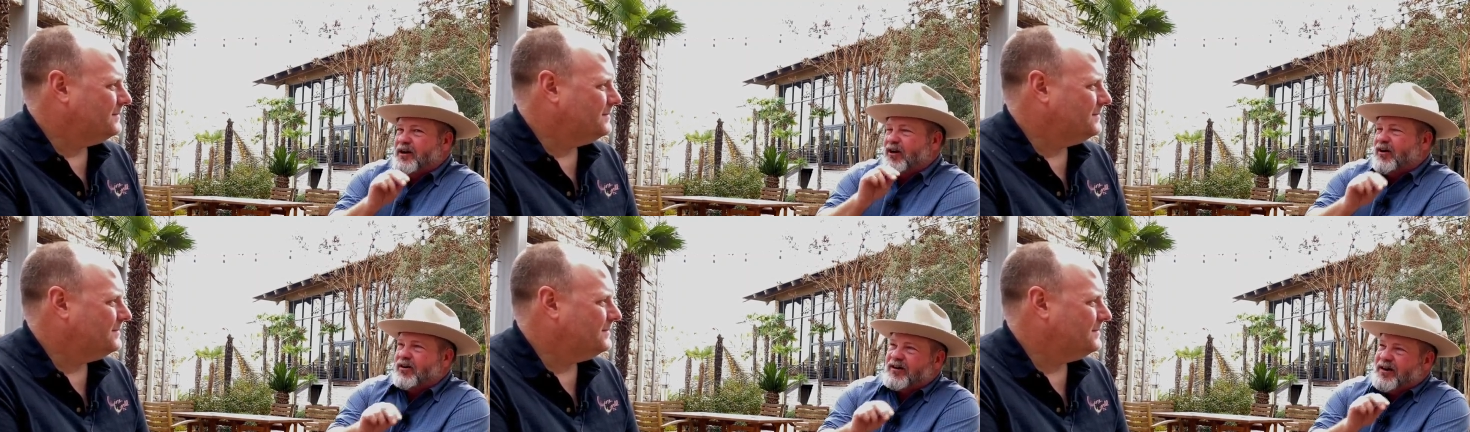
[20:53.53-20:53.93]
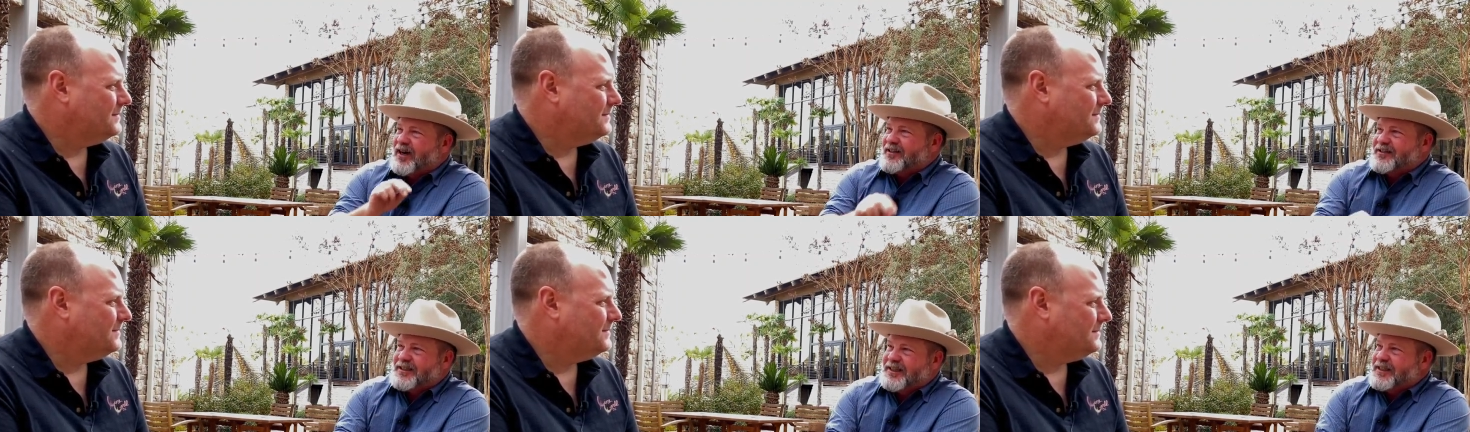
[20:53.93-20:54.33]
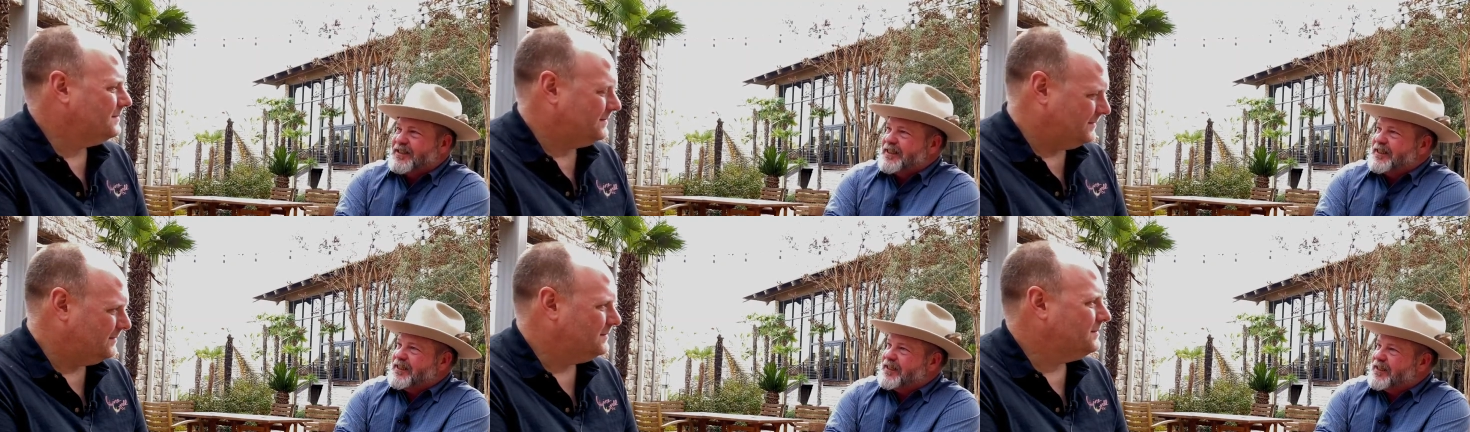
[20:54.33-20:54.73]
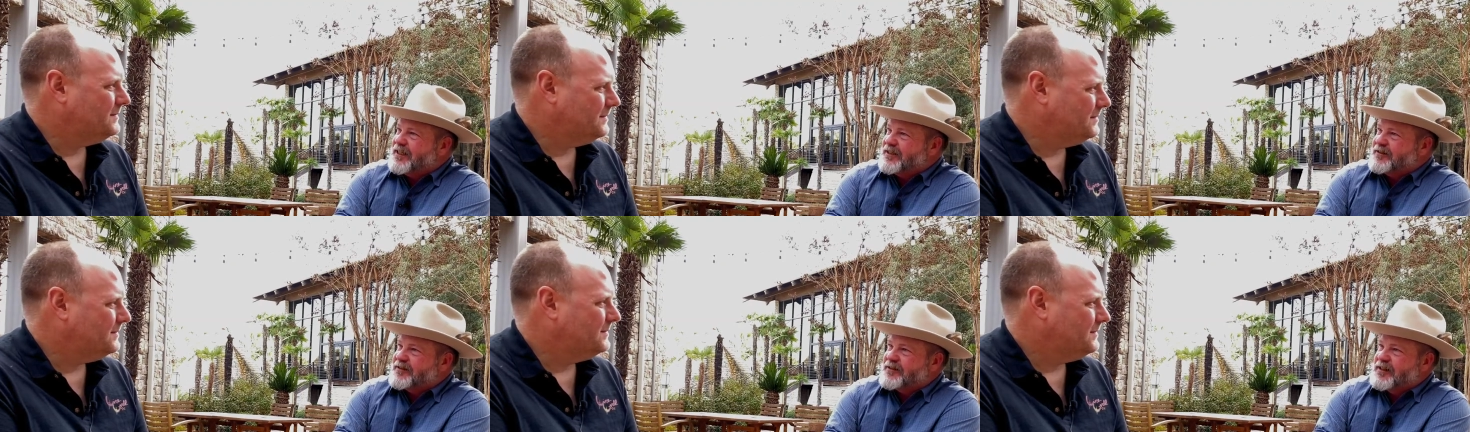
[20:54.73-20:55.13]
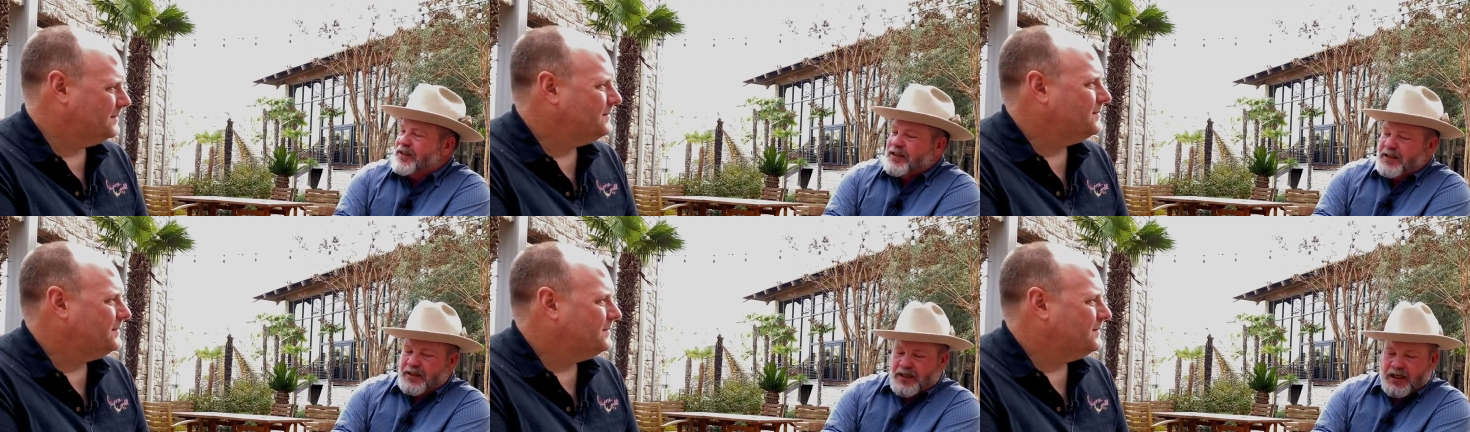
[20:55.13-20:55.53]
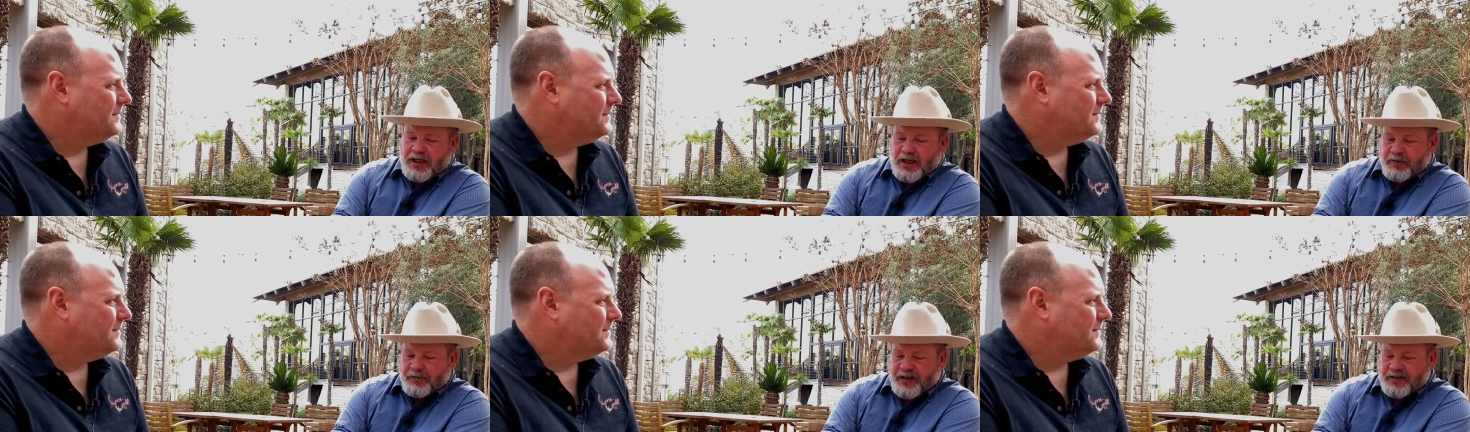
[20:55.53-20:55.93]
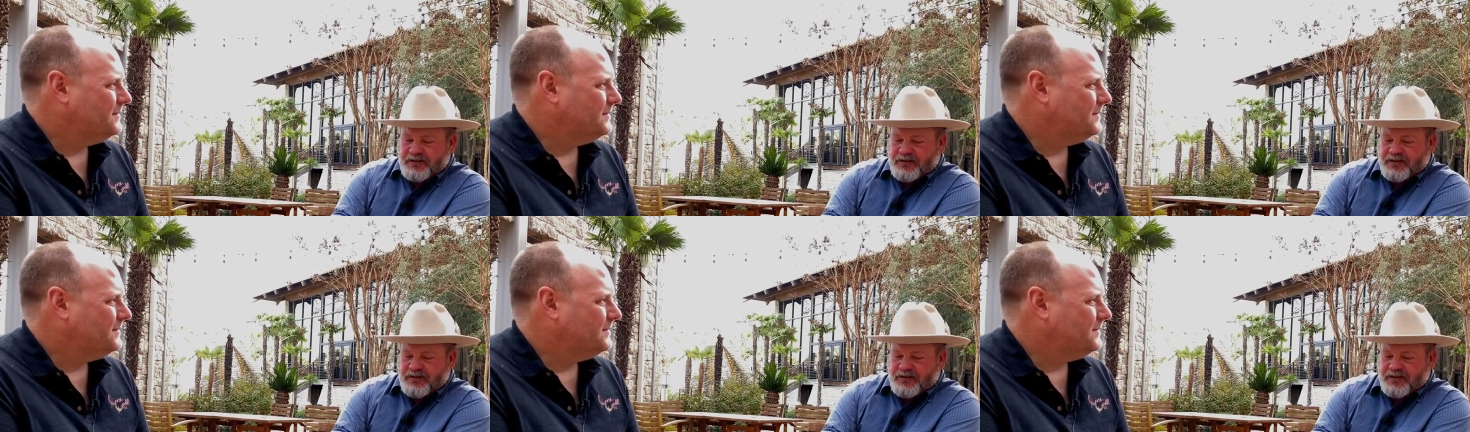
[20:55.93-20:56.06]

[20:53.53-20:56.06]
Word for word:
Speaker 1: our identity is. Um, and